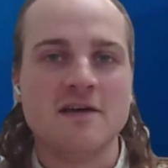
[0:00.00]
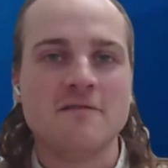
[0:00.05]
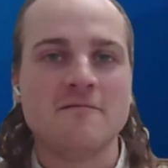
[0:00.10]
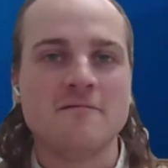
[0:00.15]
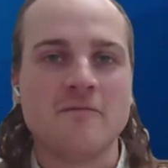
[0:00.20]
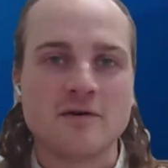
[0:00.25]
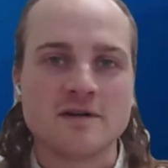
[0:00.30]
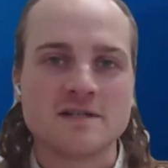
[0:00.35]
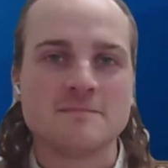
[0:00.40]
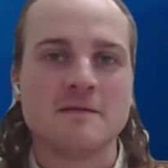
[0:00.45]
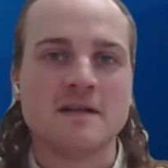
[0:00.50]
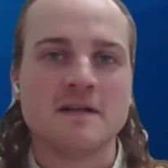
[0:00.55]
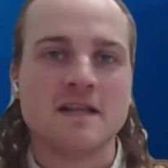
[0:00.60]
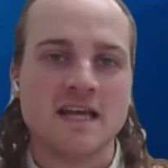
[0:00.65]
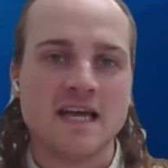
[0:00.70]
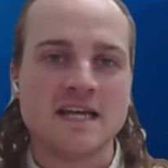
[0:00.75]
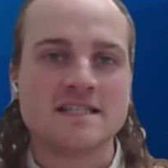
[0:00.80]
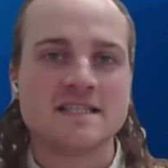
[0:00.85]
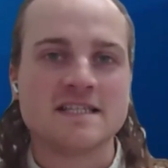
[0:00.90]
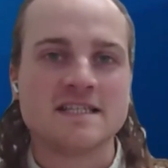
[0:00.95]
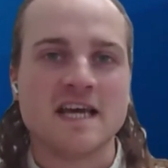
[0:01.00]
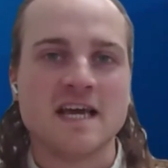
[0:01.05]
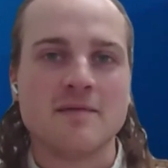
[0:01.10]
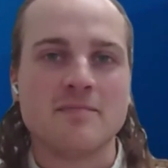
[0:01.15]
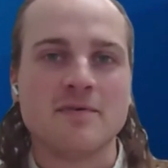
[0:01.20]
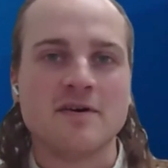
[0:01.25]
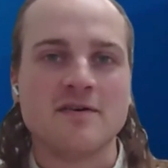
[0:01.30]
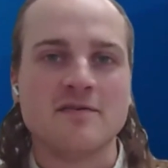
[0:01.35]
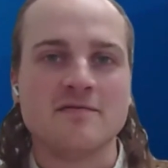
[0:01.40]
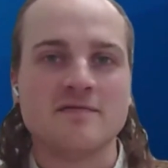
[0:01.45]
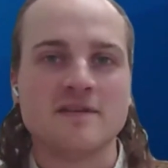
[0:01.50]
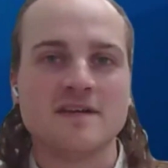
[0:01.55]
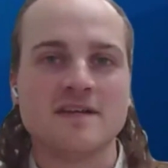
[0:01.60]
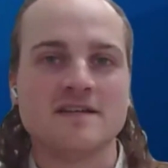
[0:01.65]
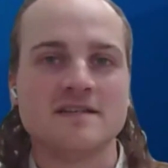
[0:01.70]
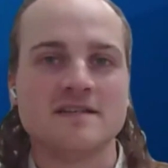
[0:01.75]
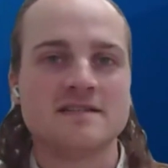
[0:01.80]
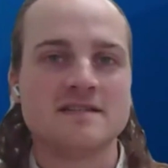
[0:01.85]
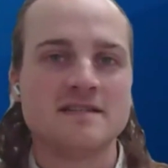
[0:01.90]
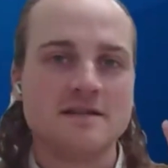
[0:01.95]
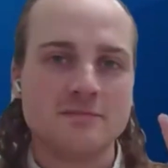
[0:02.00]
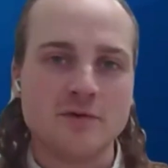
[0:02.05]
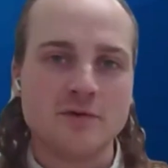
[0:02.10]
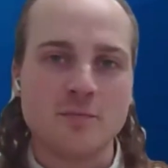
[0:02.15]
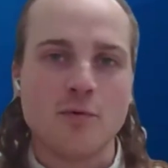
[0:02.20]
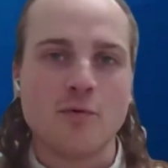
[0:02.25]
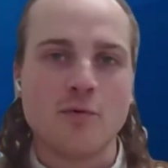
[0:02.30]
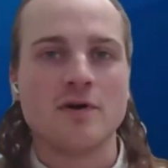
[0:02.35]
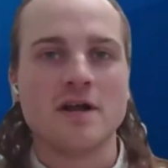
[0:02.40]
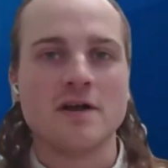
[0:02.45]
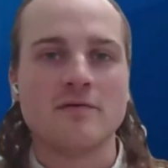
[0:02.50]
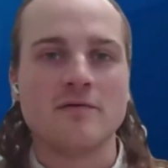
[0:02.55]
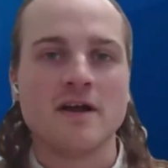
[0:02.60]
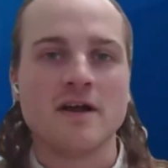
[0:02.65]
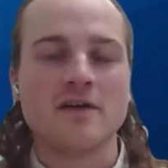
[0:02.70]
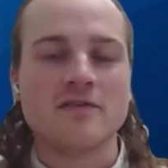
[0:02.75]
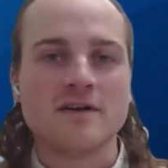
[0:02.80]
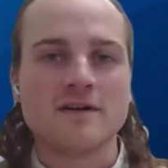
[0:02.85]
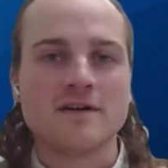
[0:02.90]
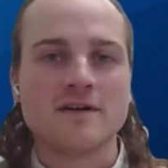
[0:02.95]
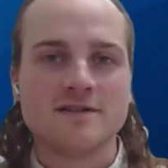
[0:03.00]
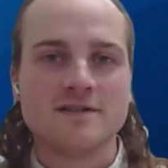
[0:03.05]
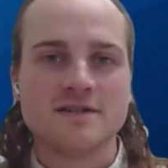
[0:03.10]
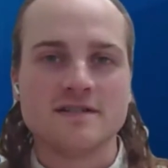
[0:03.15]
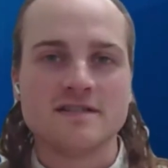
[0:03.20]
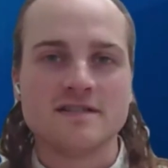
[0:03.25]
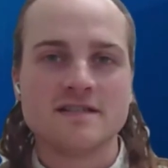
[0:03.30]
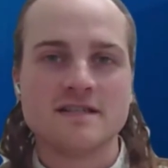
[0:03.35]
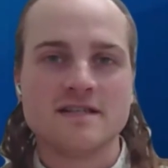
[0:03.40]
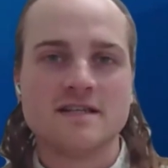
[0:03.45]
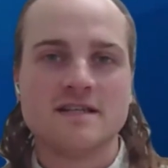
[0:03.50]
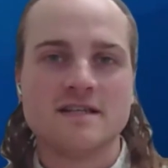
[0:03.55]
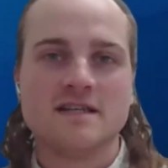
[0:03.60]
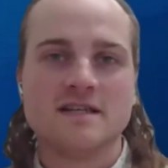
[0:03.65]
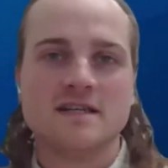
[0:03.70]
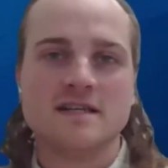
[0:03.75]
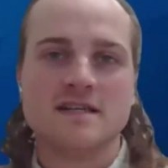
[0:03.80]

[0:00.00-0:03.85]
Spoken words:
enforcement landscape of these reporting regulations.